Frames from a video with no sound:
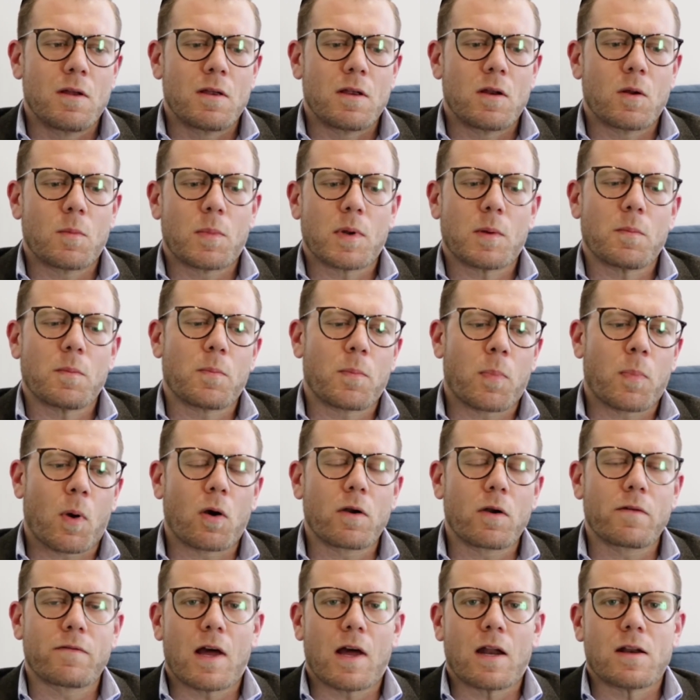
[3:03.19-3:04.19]
You know, but
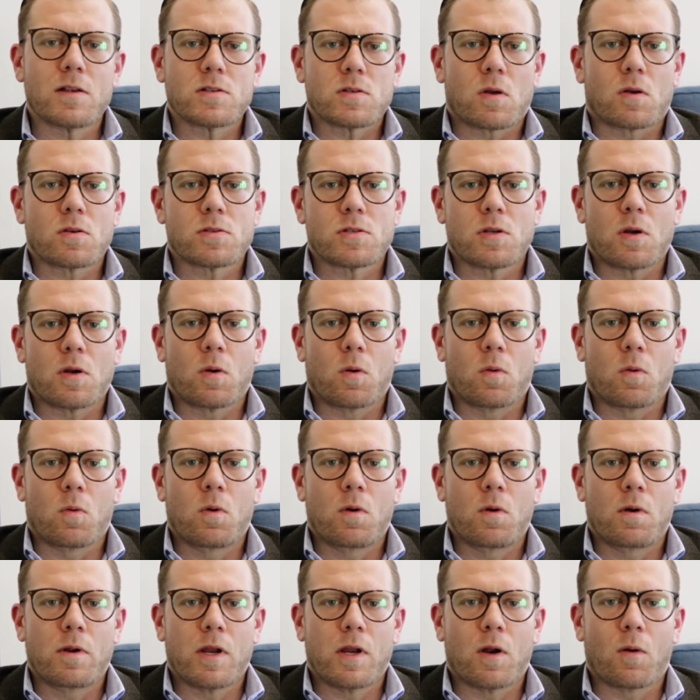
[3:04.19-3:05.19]
part of that is also,
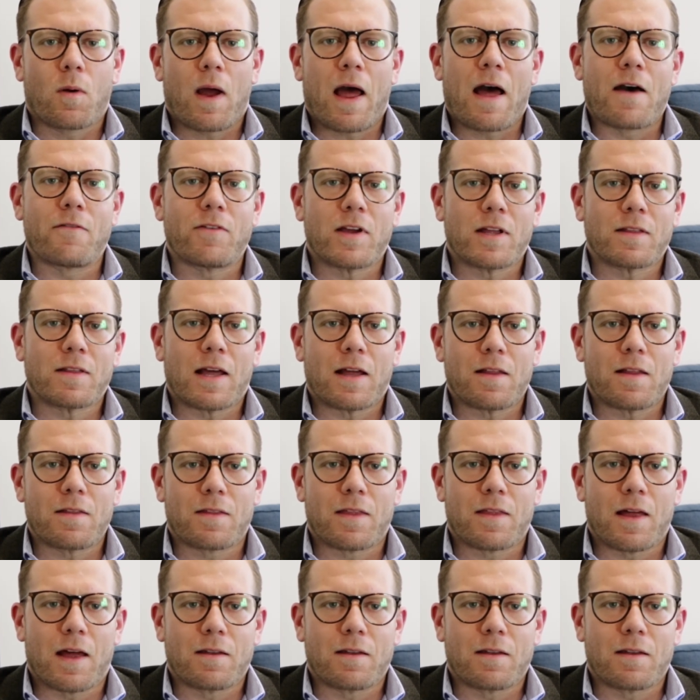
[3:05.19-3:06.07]
you know, having that,